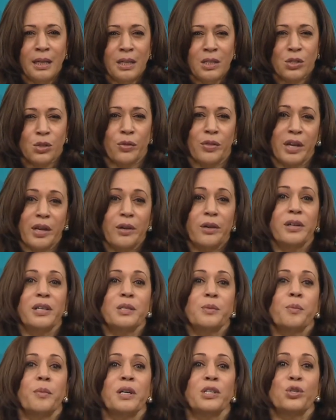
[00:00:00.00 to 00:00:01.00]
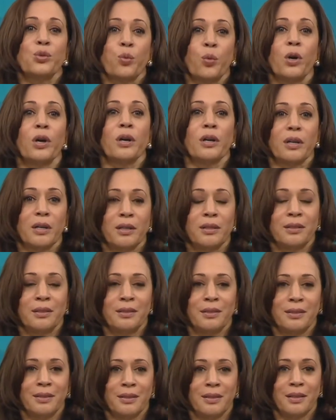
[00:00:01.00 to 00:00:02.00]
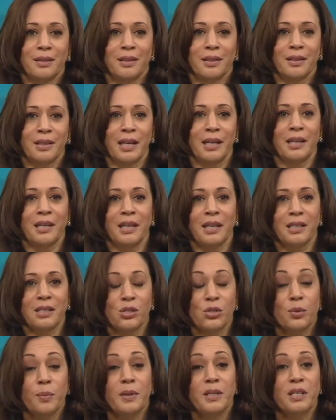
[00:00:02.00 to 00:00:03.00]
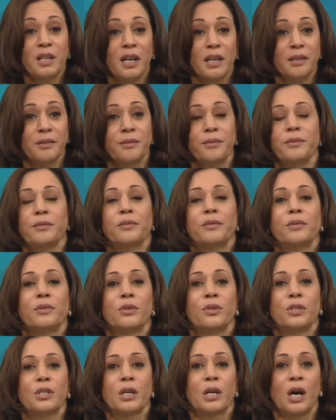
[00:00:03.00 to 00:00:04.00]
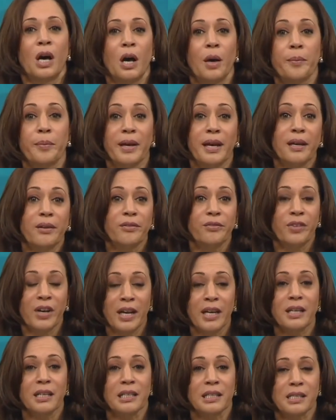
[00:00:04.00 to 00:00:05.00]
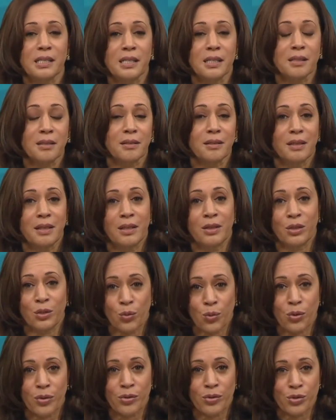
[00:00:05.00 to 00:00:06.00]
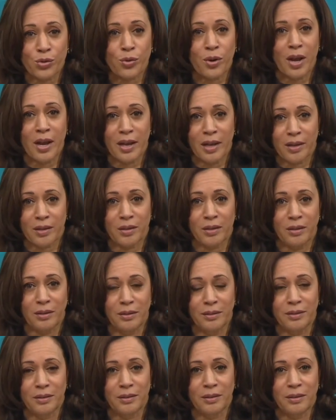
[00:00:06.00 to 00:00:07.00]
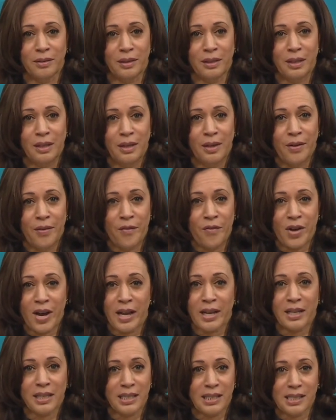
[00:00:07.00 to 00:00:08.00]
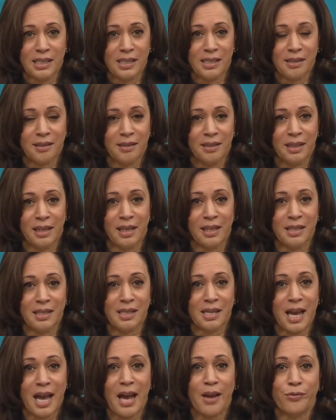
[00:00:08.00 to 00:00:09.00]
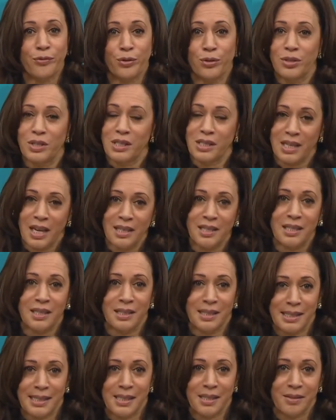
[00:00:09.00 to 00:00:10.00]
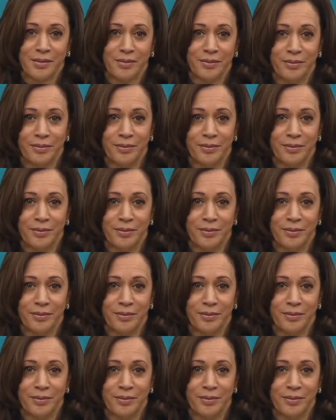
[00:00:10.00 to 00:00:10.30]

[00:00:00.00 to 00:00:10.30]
So there is much work that needs to be done to combat violence in the Northern Triangle, violence against Afro-descendants.